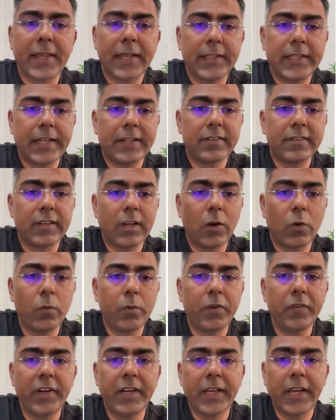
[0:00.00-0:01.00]
That's how
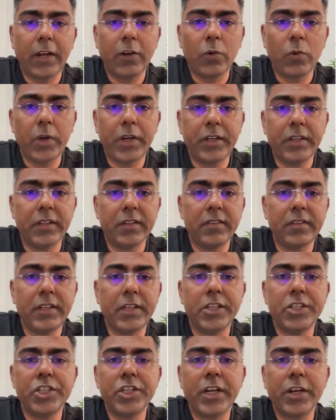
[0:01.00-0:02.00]
we will calculate the
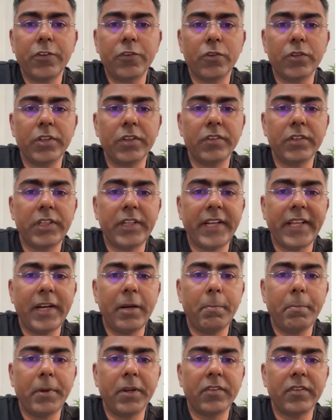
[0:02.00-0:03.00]
CAGR. So there's a
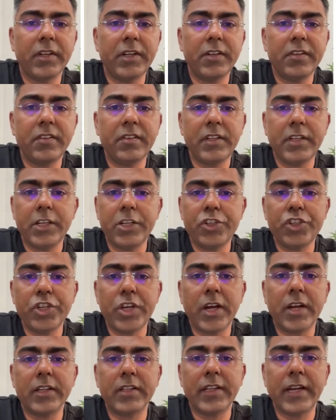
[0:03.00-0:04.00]
10%
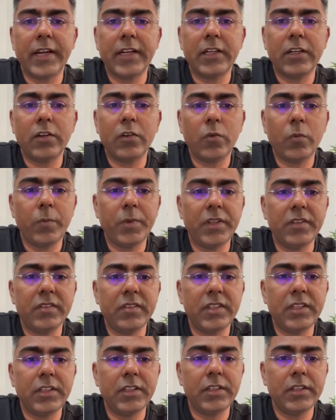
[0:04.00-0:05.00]
CAGR that we
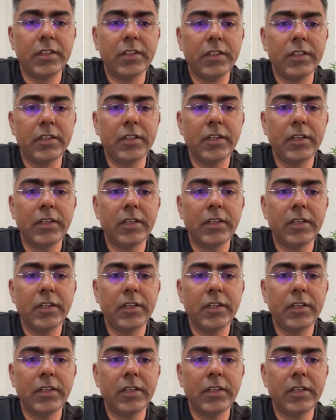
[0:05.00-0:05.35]
see here.